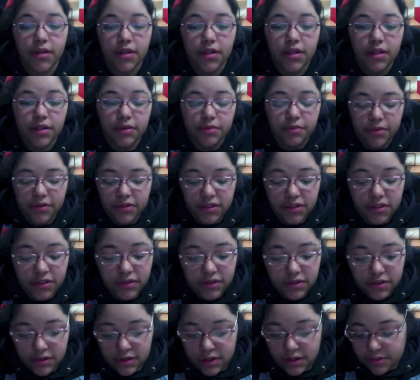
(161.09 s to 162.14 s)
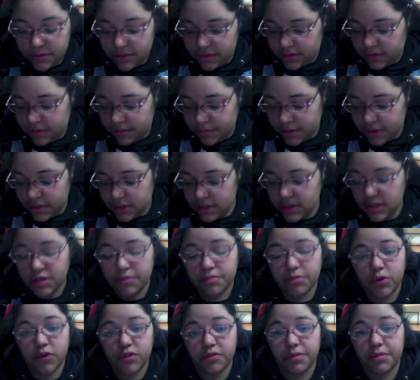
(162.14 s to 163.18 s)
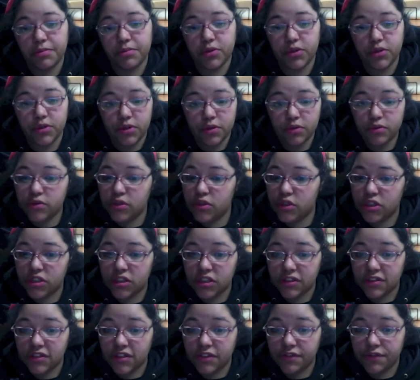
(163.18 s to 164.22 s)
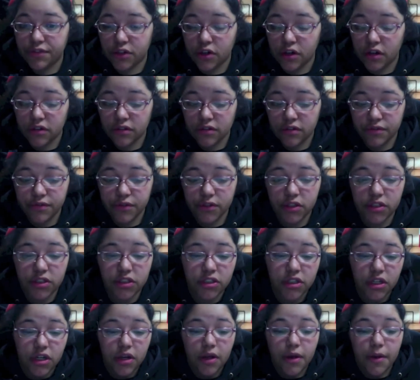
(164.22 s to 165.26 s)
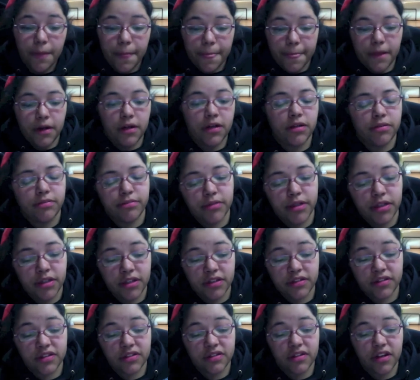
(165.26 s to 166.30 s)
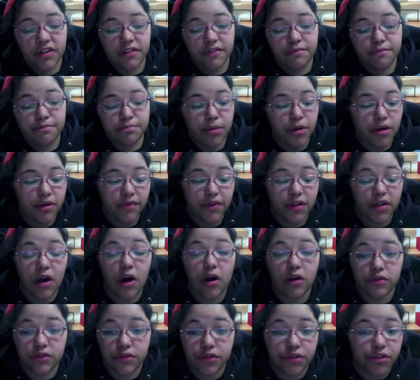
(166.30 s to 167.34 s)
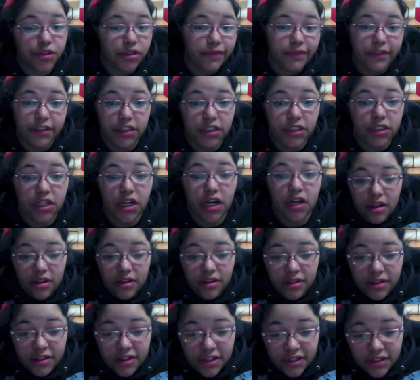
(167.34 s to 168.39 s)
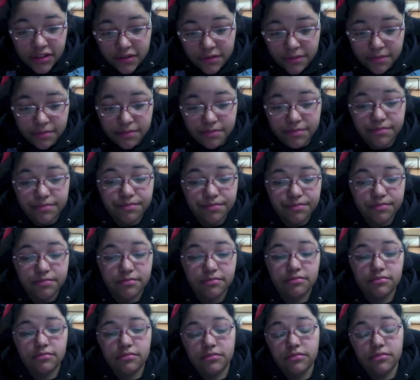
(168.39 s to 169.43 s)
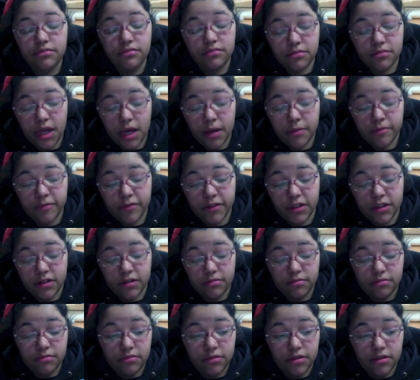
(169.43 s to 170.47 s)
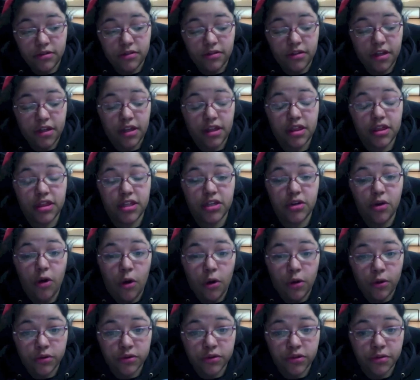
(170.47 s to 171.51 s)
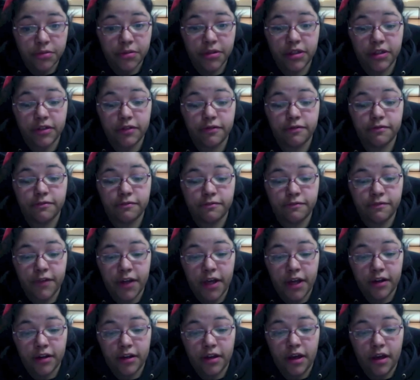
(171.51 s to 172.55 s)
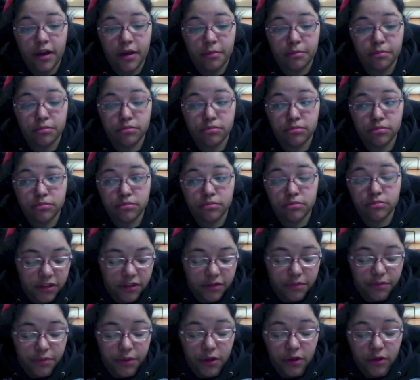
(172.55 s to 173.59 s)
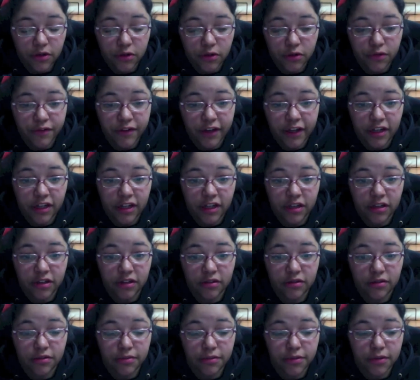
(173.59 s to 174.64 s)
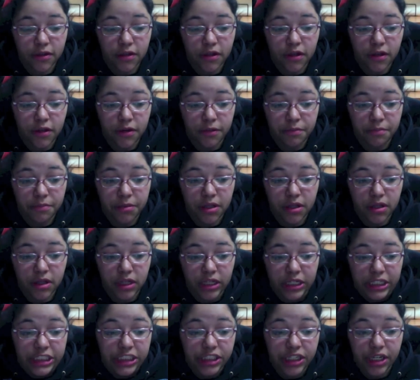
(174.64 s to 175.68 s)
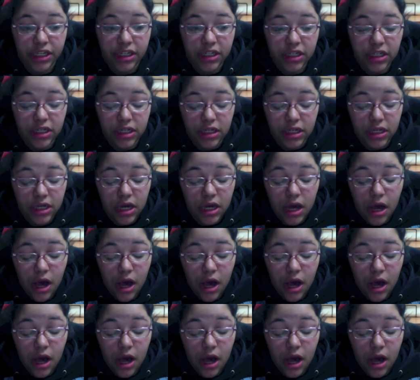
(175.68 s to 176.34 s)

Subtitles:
it was something like most people you don't usually see for concert footage, unless it's like part of a concert DVD. And not this MV is like the ultimate fan cam. We all know fan cams can be like shaky,